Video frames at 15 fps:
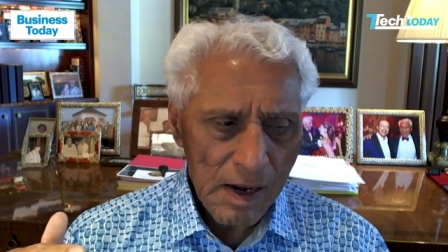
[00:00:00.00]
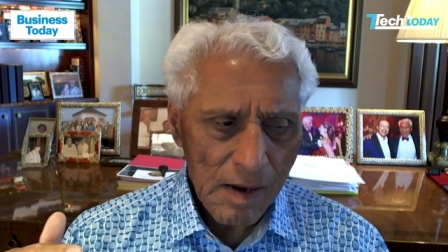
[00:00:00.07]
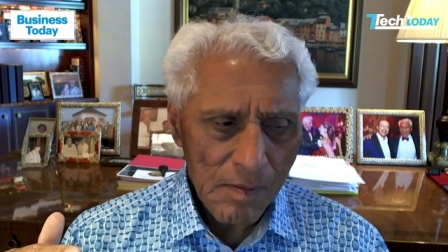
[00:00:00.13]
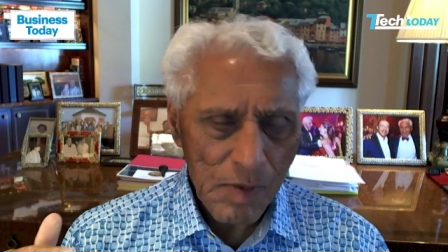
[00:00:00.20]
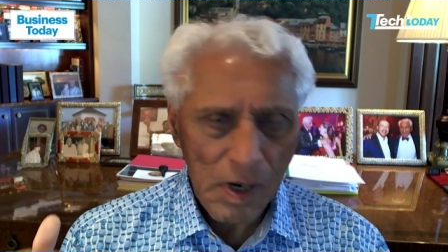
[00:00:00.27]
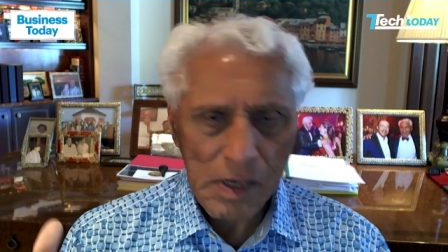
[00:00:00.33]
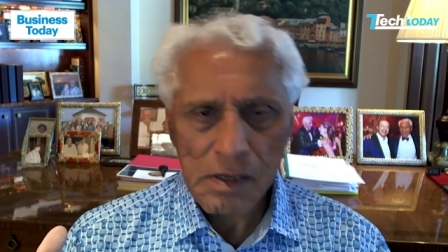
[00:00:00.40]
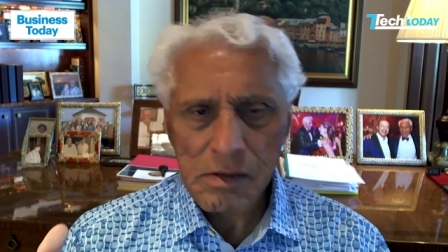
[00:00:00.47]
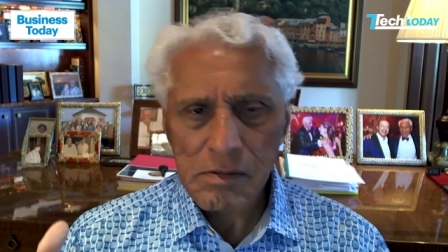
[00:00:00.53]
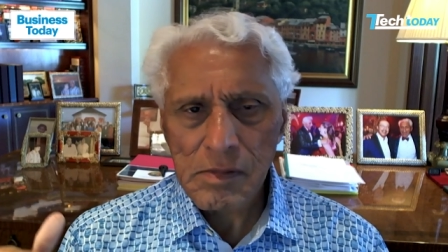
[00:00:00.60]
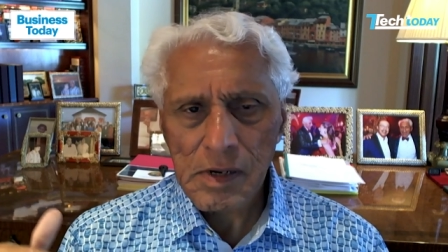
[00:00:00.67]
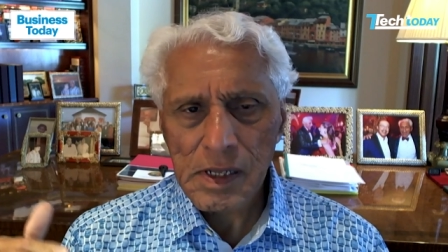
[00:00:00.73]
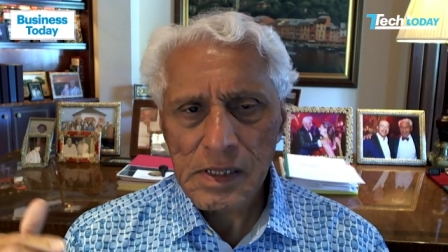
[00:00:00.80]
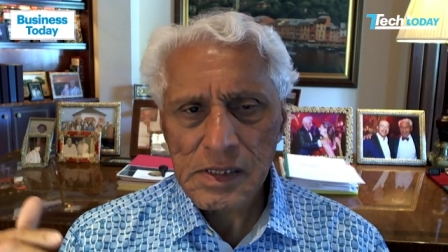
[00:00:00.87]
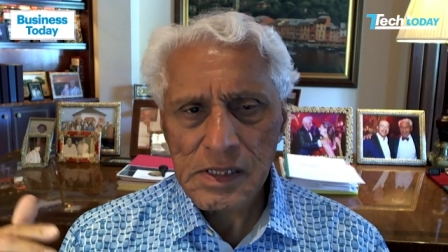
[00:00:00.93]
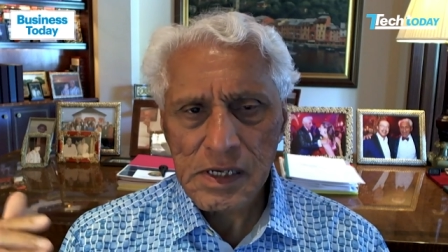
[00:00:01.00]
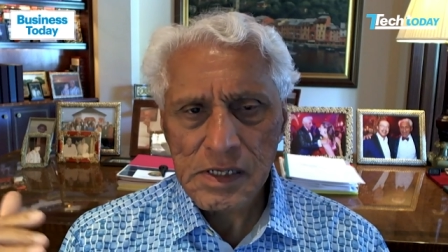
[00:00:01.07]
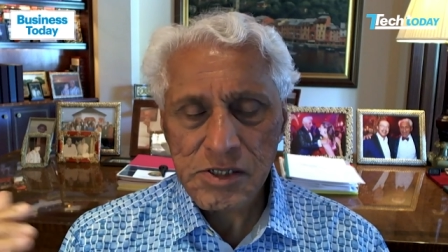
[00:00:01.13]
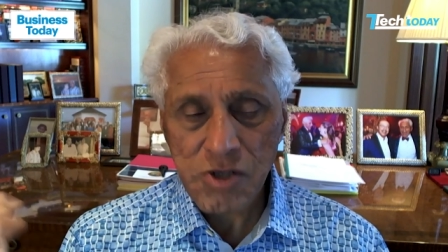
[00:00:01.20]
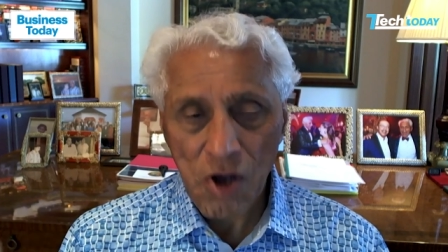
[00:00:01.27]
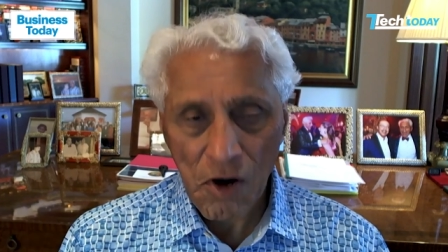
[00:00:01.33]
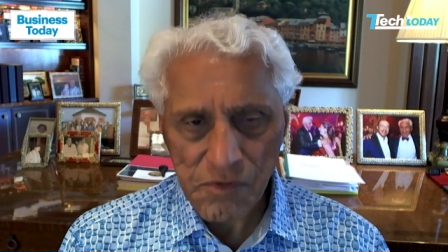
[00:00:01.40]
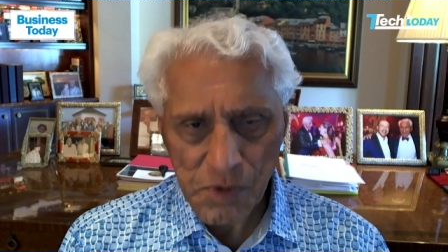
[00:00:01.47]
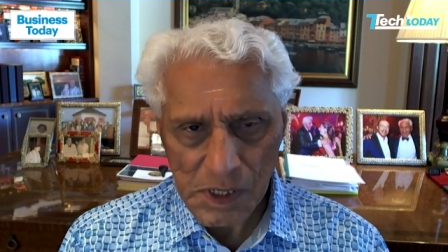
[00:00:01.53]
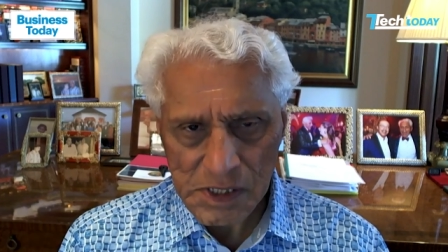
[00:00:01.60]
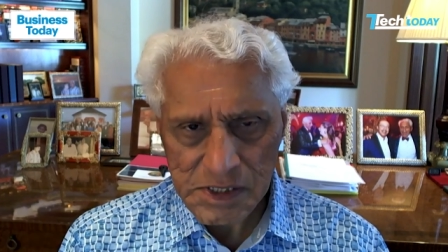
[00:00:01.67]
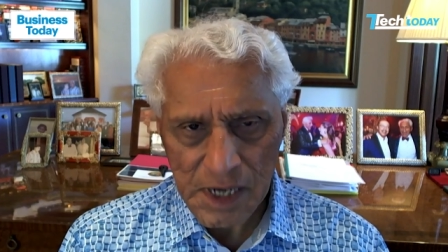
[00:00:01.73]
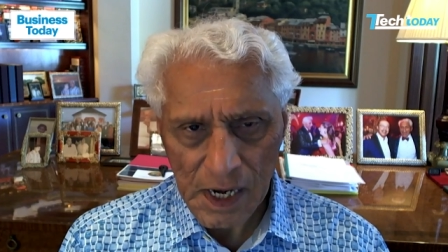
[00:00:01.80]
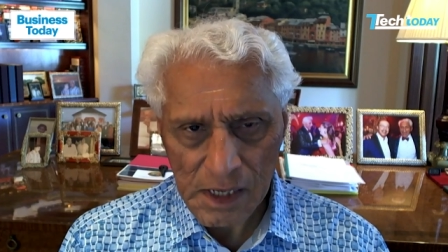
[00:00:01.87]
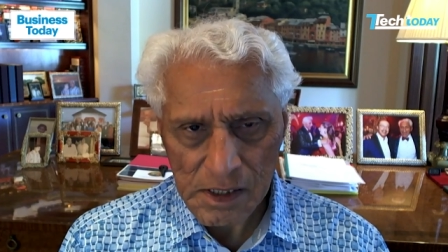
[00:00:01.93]
but in the software
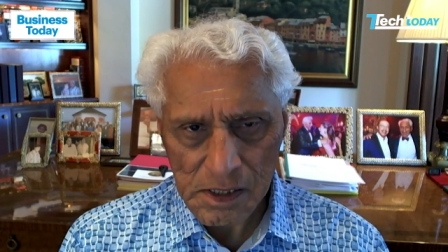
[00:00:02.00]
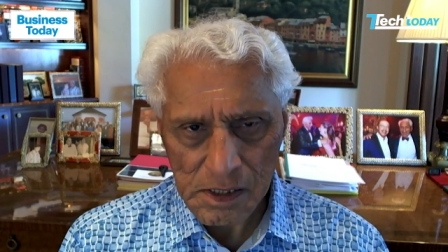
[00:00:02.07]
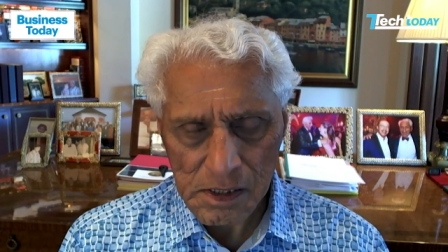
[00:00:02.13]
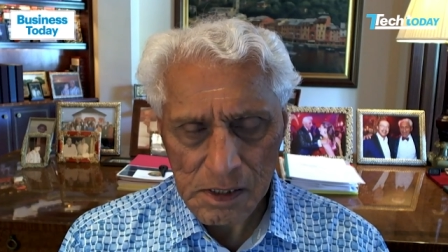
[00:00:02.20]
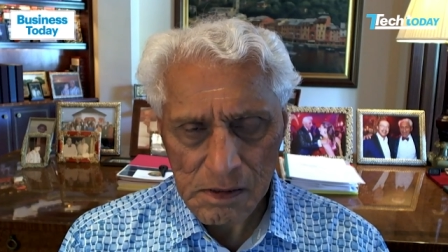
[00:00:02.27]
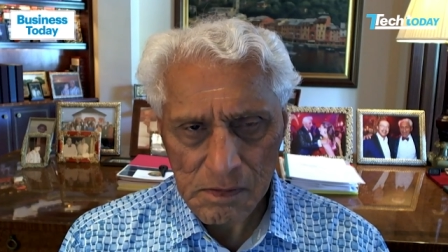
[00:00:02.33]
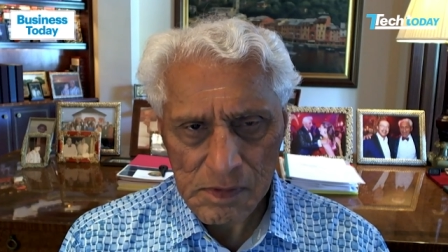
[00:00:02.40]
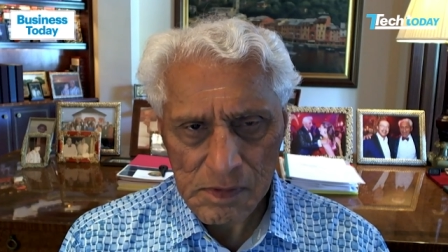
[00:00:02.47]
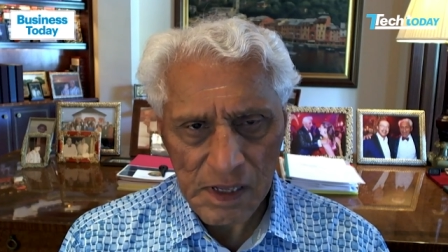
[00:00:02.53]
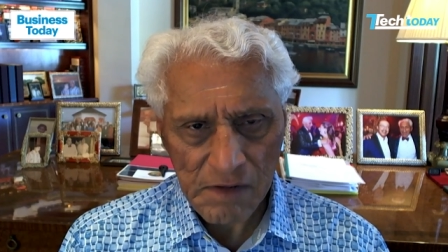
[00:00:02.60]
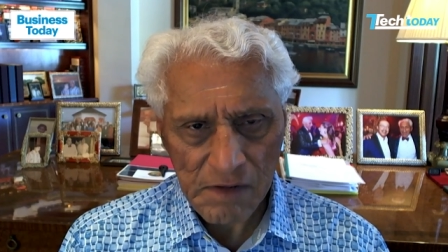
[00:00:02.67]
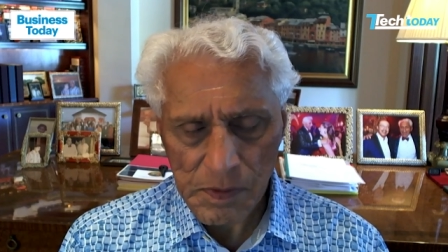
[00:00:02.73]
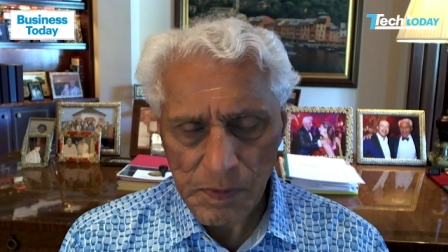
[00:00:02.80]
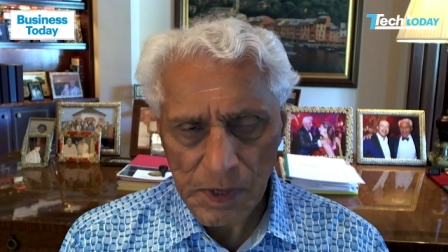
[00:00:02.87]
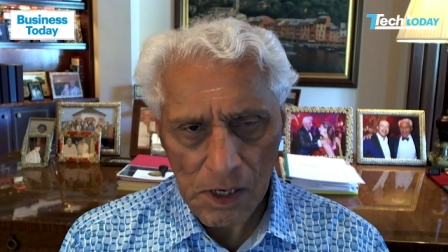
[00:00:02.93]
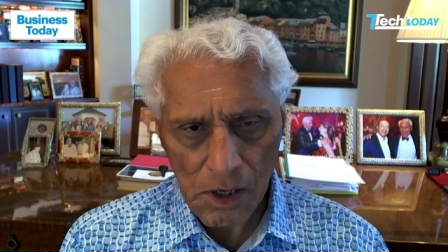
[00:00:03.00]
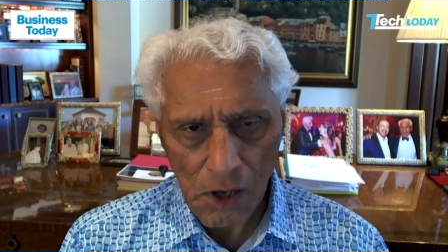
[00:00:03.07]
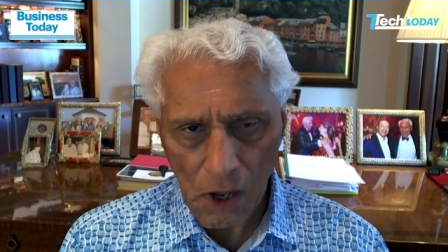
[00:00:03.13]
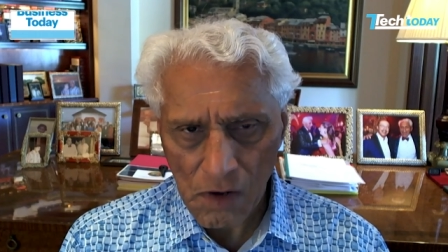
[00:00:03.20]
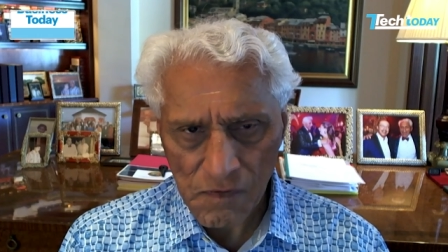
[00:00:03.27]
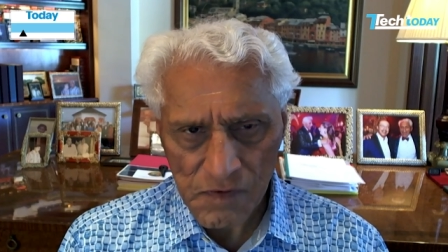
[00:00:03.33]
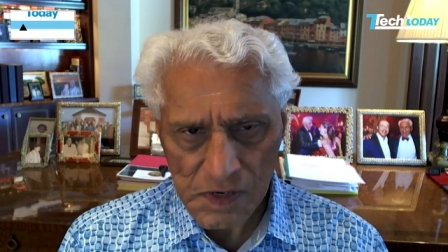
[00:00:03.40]
sector, there will be a lot of